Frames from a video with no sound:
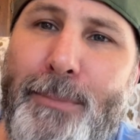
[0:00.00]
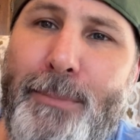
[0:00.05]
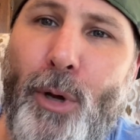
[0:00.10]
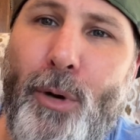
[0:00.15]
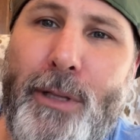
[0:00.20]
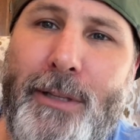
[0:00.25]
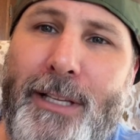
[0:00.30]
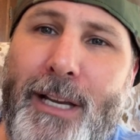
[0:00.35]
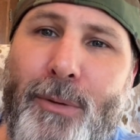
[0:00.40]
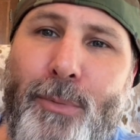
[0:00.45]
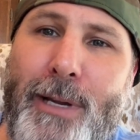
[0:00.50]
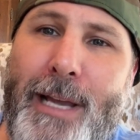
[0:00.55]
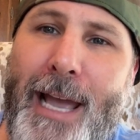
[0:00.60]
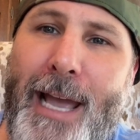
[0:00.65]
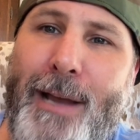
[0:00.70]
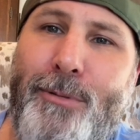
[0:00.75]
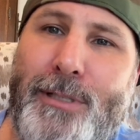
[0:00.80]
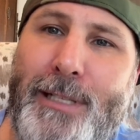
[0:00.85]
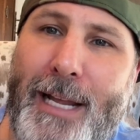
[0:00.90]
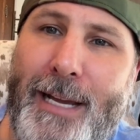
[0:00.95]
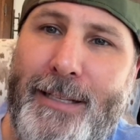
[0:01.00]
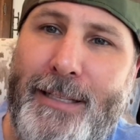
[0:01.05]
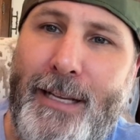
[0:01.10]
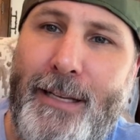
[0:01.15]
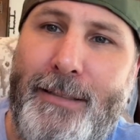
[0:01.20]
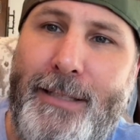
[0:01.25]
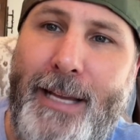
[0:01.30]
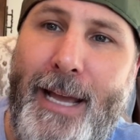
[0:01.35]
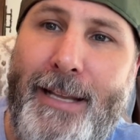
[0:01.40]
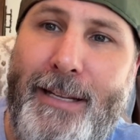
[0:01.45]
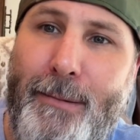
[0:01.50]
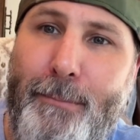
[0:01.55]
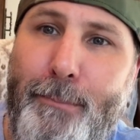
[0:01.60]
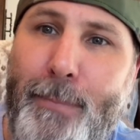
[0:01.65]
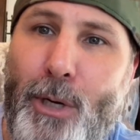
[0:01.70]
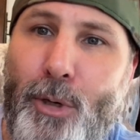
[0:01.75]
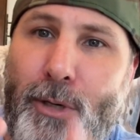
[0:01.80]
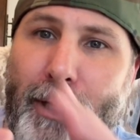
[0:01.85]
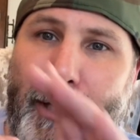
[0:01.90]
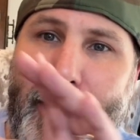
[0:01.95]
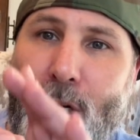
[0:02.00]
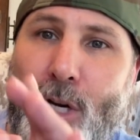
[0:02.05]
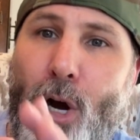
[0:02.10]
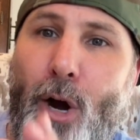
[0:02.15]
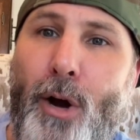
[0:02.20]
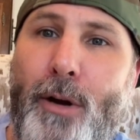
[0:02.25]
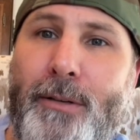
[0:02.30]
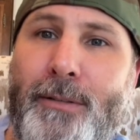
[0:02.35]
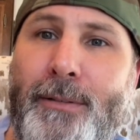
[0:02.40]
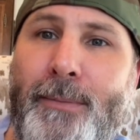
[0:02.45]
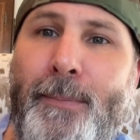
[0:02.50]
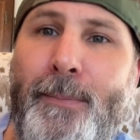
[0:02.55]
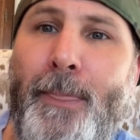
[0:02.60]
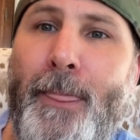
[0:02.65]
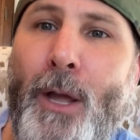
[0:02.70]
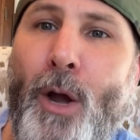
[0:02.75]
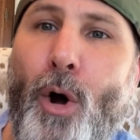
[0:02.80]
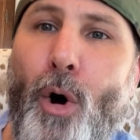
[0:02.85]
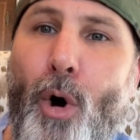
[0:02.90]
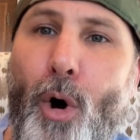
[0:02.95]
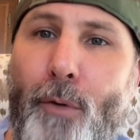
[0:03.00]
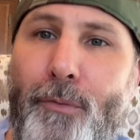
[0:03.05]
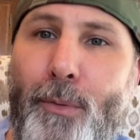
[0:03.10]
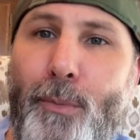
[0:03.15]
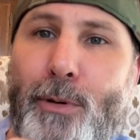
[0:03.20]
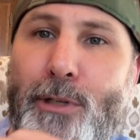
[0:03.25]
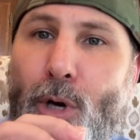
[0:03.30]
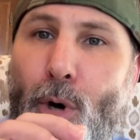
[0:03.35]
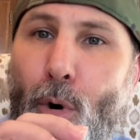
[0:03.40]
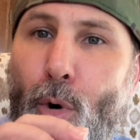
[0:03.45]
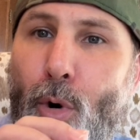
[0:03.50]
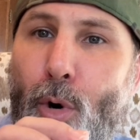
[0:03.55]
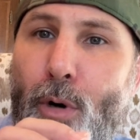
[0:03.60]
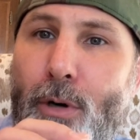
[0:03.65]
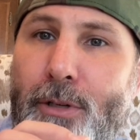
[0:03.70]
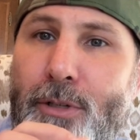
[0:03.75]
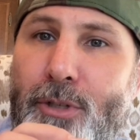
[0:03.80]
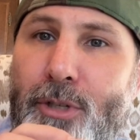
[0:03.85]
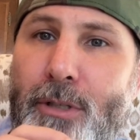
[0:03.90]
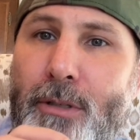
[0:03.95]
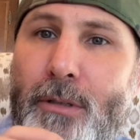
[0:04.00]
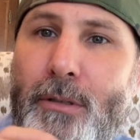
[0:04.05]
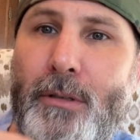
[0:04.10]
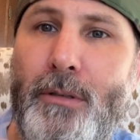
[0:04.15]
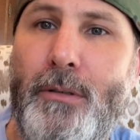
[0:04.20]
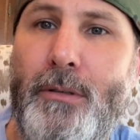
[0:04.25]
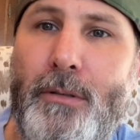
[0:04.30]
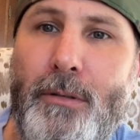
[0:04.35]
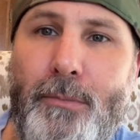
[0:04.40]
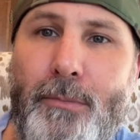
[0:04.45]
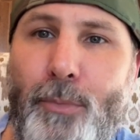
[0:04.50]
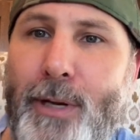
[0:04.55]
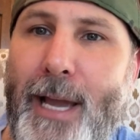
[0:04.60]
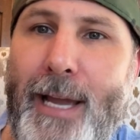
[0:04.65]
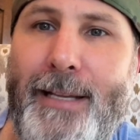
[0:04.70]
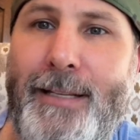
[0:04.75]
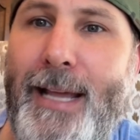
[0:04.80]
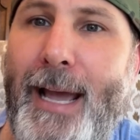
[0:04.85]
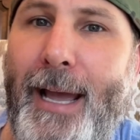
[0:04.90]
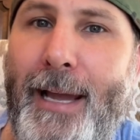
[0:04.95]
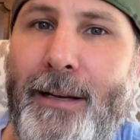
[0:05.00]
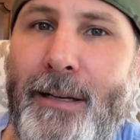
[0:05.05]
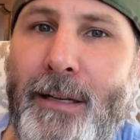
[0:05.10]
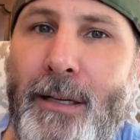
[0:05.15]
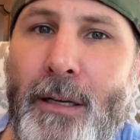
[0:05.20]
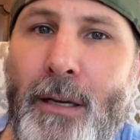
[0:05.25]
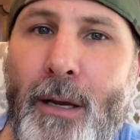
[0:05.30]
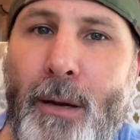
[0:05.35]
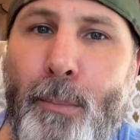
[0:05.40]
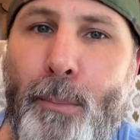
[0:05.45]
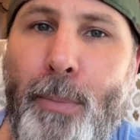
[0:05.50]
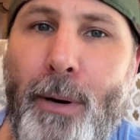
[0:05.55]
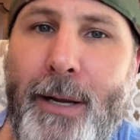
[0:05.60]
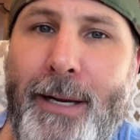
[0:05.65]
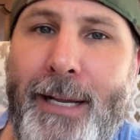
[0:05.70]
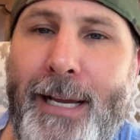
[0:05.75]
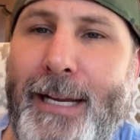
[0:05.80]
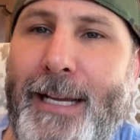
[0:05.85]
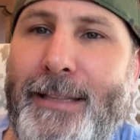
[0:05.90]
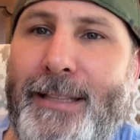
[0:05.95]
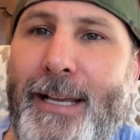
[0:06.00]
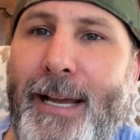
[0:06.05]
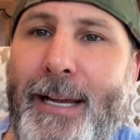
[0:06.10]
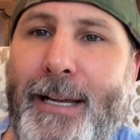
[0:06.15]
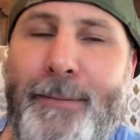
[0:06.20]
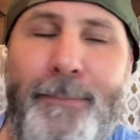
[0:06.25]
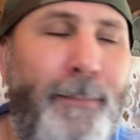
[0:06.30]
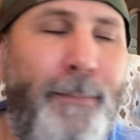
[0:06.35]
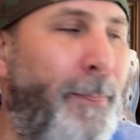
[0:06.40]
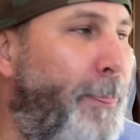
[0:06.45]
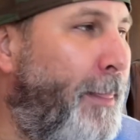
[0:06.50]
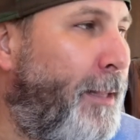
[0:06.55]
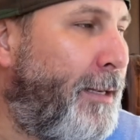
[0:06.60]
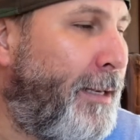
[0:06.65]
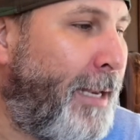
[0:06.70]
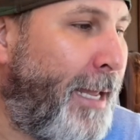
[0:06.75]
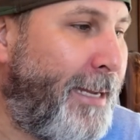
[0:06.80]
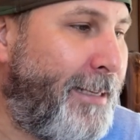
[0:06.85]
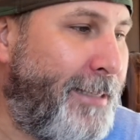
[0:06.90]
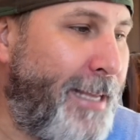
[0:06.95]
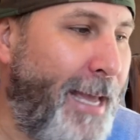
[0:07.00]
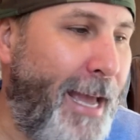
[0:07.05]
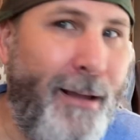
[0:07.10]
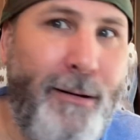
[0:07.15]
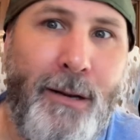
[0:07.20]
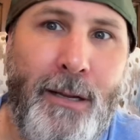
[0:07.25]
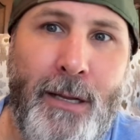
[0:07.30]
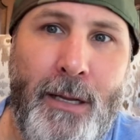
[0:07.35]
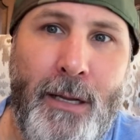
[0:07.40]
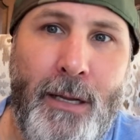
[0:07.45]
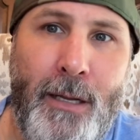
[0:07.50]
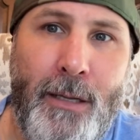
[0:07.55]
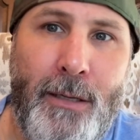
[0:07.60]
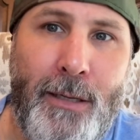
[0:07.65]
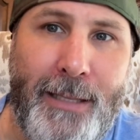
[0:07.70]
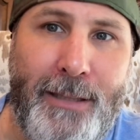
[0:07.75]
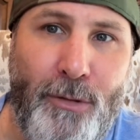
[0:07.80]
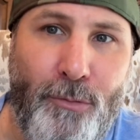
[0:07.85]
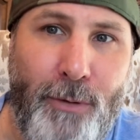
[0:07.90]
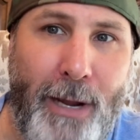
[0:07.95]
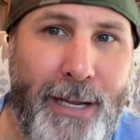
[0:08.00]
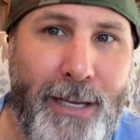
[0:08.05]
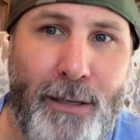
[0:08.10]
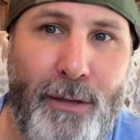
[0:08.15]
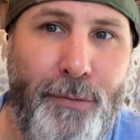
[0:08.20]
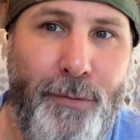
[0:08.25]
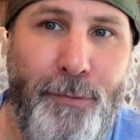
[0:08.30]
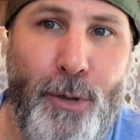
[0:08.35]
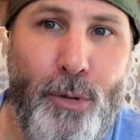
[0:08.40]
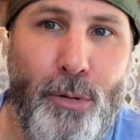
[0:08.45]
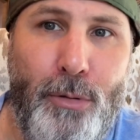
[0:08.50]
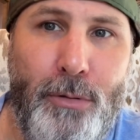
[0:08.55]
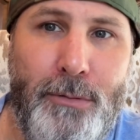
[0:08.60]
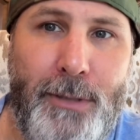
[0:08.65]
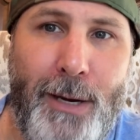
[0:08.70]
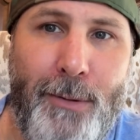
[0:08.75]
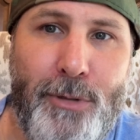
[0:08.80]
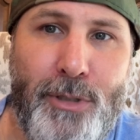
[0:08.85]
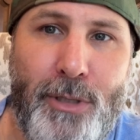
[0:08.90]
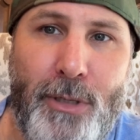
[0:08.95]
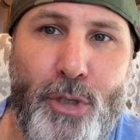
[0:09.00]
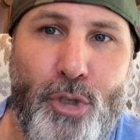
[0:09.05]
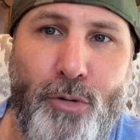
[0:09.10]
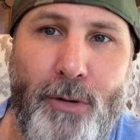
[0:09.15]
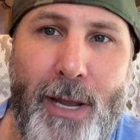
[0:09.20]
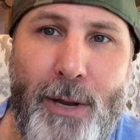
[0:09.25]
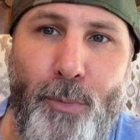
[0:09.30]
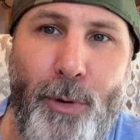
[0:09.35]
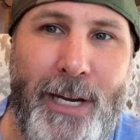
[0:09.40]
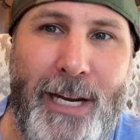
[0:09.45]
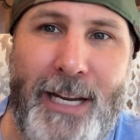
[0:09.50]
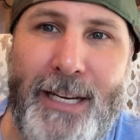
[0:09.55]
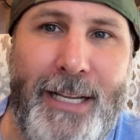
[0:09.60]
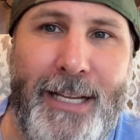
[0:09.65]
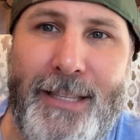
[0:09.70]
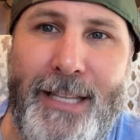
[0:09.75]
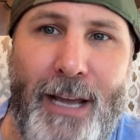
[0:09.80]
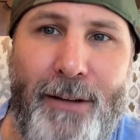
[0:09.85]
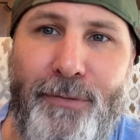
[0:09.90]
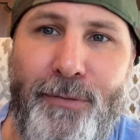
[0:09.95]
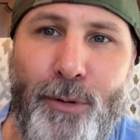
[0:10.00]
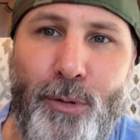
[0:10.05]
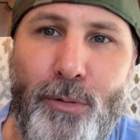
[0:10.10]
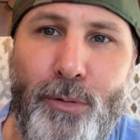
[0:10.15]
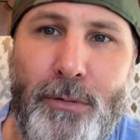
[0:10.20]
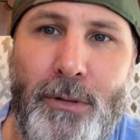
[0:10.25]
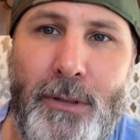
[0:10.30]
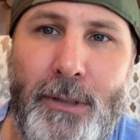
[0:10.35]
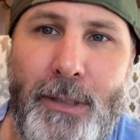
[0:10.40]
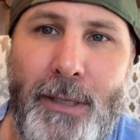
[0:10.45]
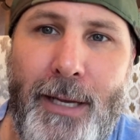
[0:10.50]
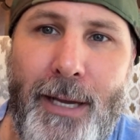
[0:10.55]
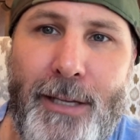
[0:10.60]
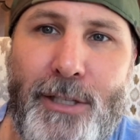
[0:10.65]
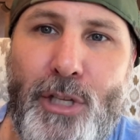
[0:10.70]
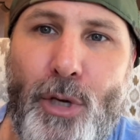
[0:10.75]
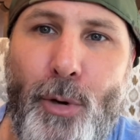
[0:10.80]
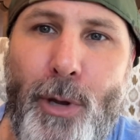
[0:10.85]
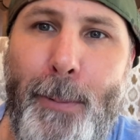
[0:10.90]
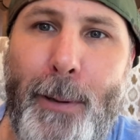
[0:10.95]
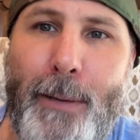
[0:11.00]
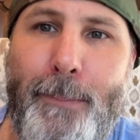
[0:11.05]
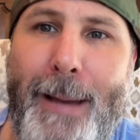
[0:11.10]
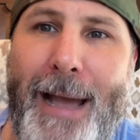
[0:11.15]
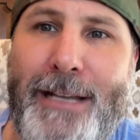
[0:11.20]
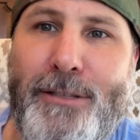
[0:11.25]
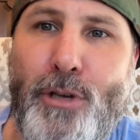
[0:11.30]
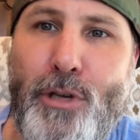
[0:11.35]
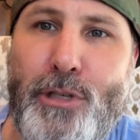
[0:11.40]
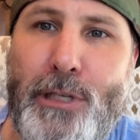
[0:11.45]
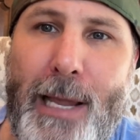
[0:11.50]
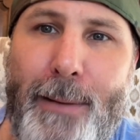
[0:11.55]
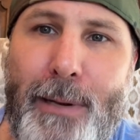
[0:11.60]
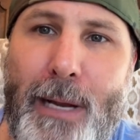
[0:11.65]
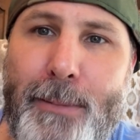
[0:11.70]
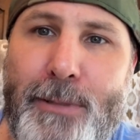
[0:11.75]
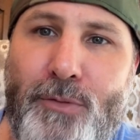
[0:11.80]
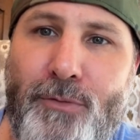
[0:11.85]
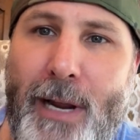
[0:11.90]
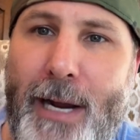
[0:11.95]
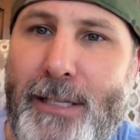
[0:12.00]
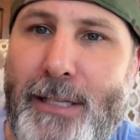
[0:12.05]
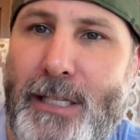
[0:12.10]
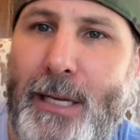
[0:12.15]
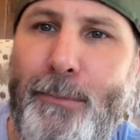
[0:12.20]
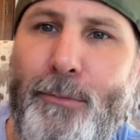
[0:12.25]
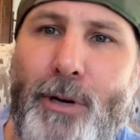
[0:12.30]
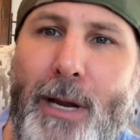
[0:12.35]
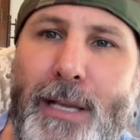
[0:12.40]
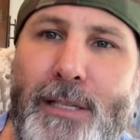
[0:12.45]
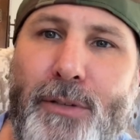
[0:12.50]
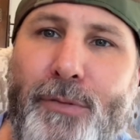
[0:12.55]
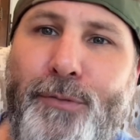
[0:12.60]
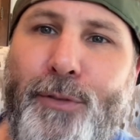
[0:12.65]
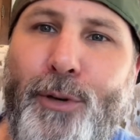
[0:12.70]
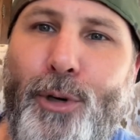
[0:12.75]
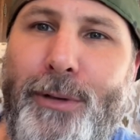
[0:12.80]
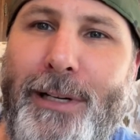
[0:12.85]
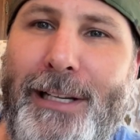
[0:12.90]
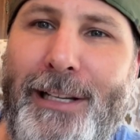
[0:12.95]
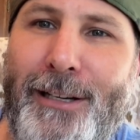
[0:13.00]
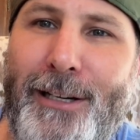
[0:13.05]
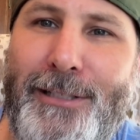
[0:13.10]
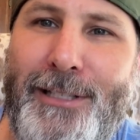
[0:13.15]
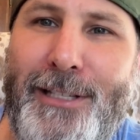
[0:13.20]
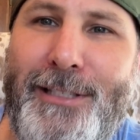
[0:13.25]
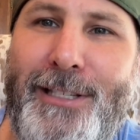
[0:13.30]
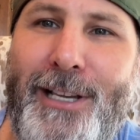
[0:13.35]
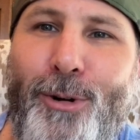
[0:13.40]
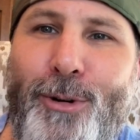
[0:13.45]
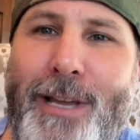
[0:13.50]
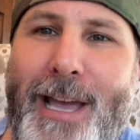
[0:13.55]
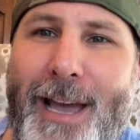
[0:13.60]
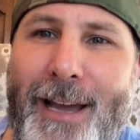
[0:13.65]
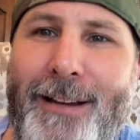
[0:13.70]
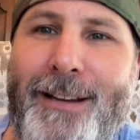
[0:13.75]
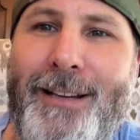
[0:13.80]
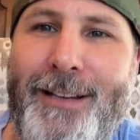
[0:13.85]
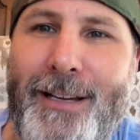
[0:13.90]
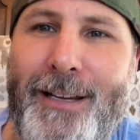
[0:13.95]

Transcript: The only thing we ate was like they had the milk in the carton. Or if it was an orange, we ate that. But anything like that, like the regular food that was on the tray, we didn't eat that food. And so he put it back. So Slim comes around and Slim grabs the food. He looks, he said, oh yeah.